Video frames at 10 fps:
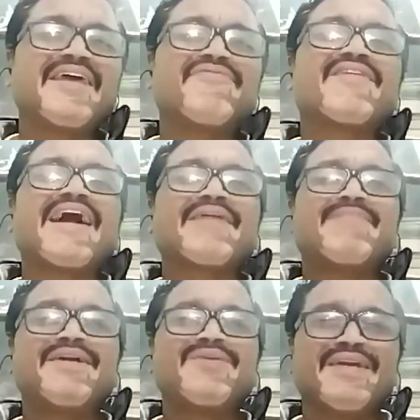a
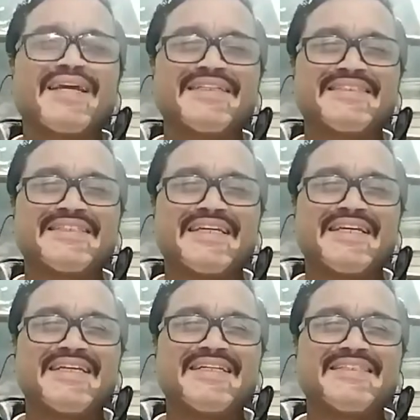fragment, we can say.
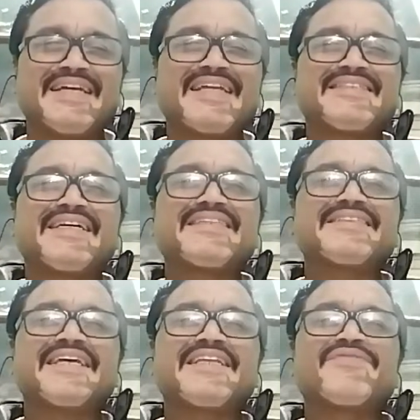They are
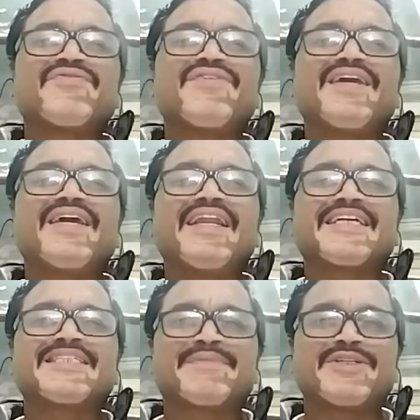just the fickle
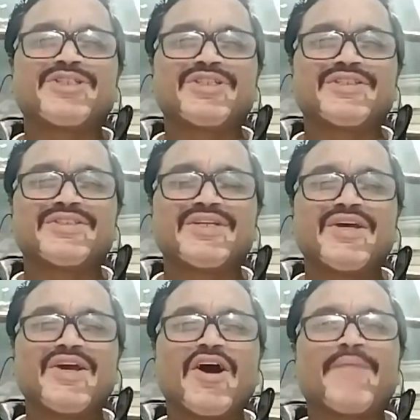
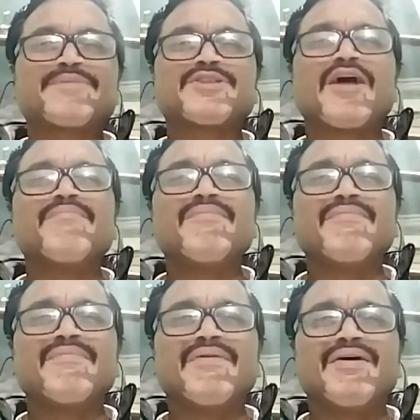expressions of
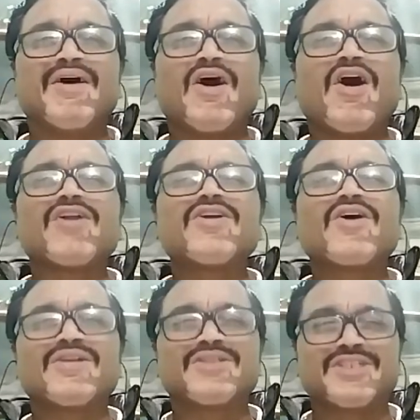some
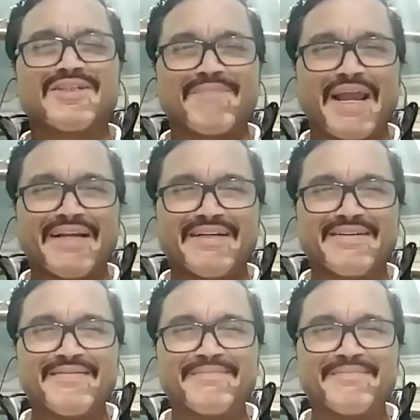uncultured mind.